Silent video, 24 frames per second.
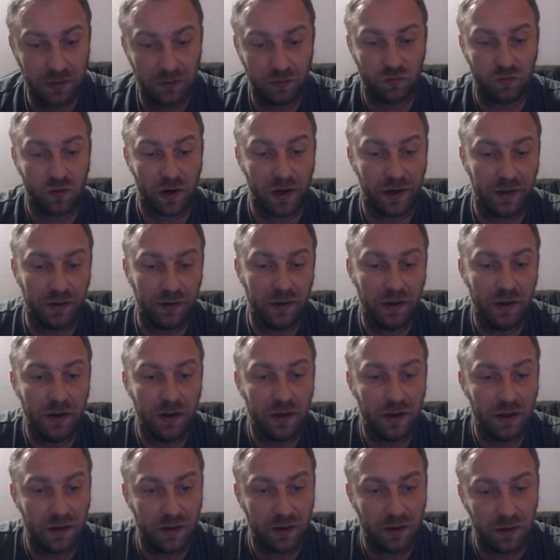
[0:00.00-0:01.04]
trying
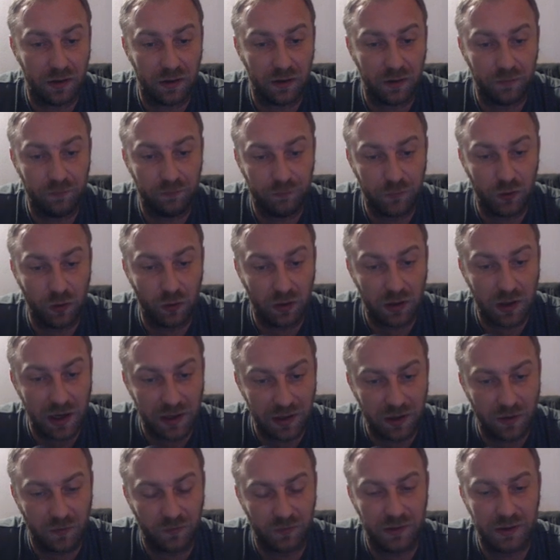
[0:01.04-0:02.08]
to cut off